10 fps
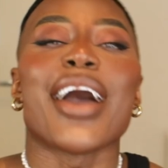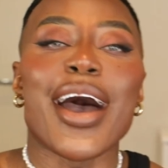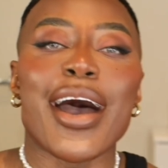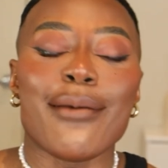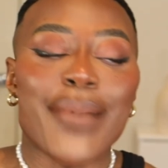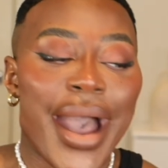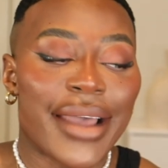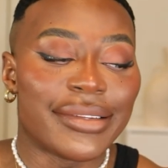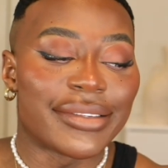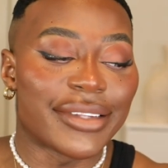
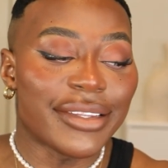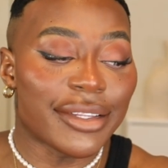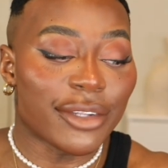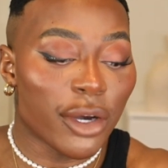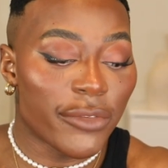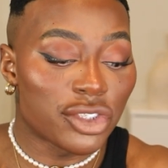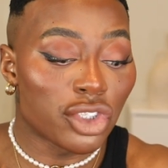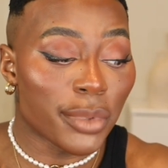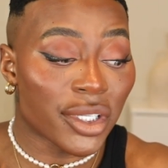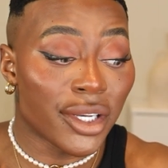And this is long
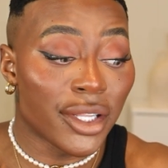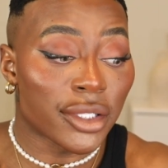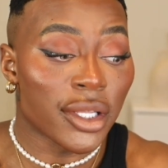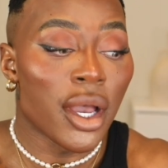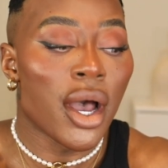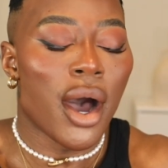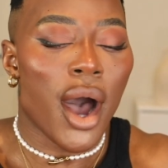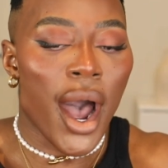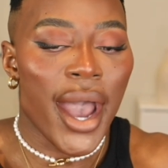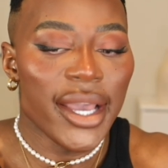overdue because
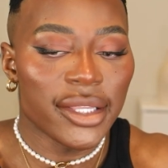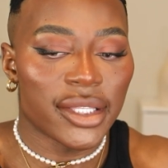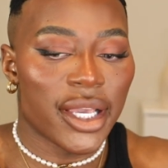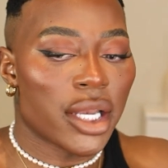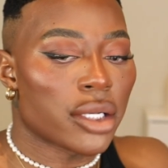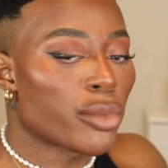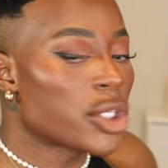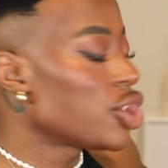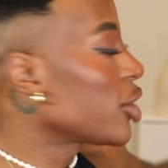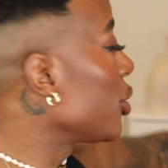I did,
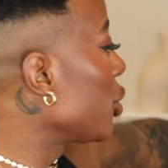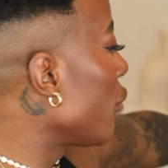which you can see